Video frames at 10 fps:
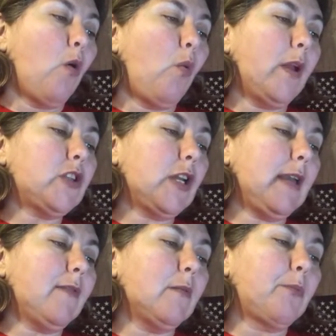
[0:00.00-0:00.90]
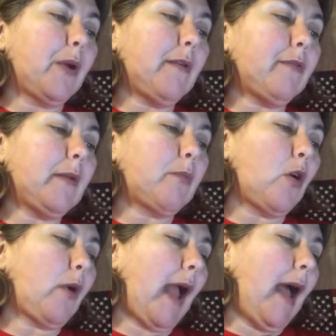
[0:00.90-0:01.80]
which even briefly
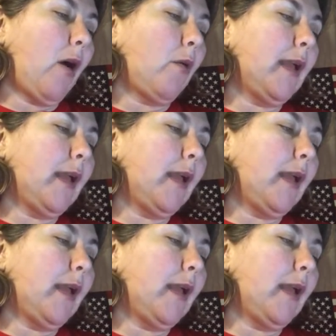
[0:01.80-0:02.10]
broke out